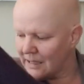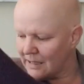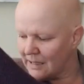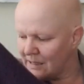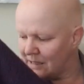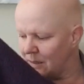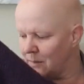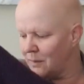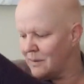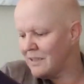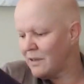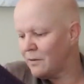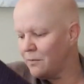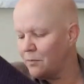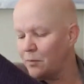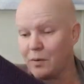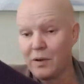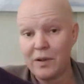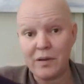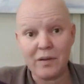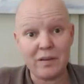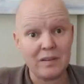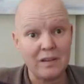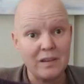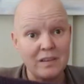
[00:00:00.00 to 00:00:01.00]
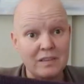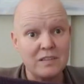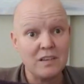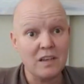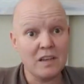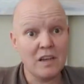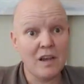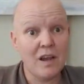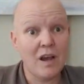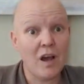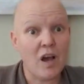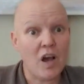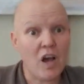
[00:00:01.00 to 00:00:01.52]
can see myself wearing this
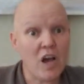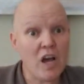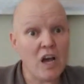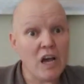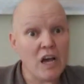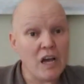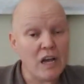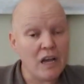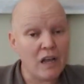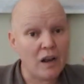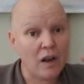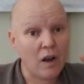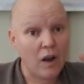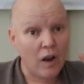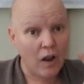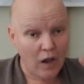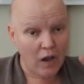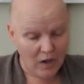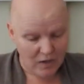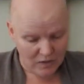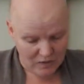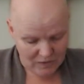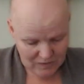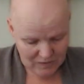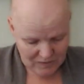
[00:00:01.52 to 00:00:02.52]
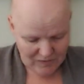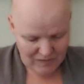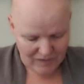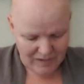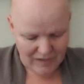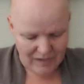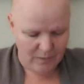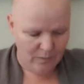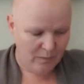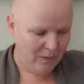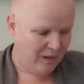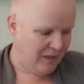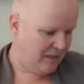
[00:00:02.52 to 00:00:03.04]
a lot
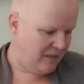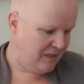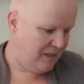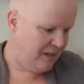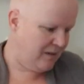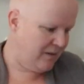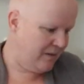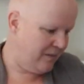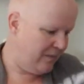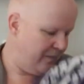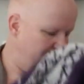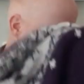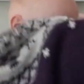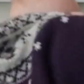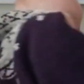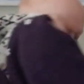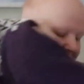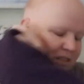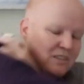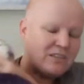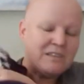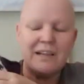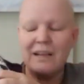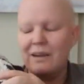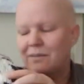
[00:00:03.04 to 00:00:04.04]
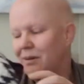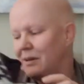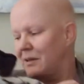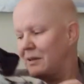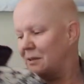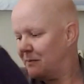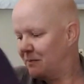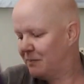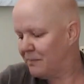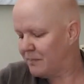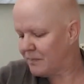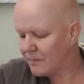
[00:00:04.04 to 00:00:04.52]
in winter. I just love it.